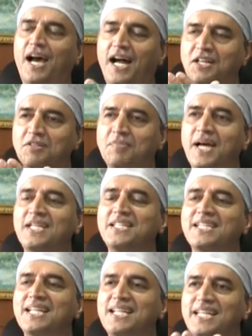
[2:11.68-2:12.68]

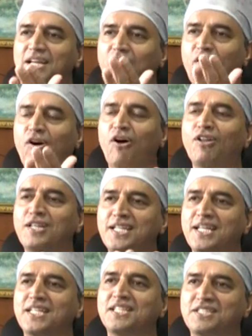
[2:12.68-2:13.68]
automatically all
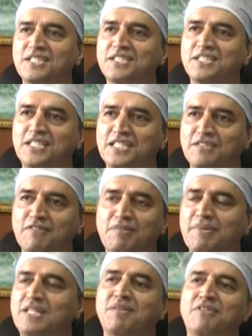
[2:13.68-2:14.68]
the other surgeries will
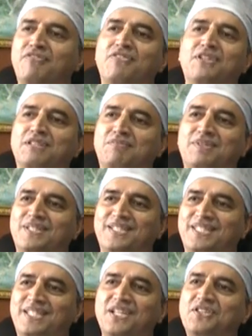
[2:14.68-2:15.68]
become affordable.
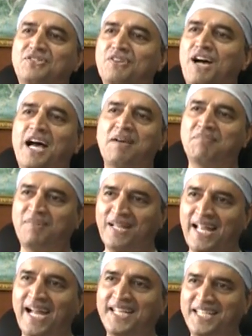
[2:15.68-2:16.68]
So I'm
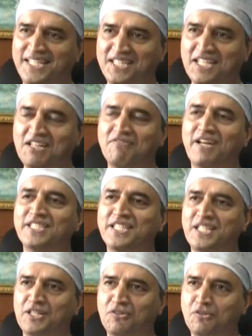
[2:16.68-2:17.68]
glad that the
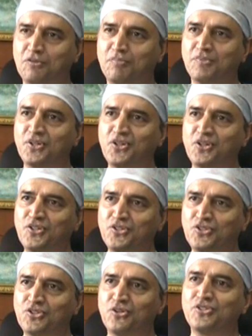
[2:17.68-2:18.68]
advisory group
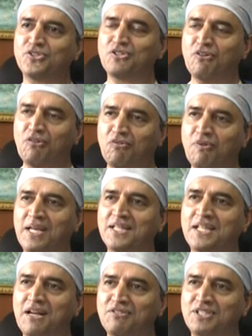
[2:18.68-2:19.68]
chose
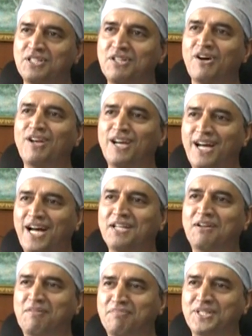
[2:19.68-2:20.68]
$1,000
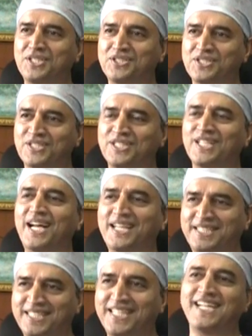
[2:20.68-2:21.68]
heart operation
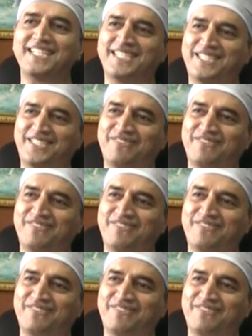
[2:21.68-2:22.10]
as the target.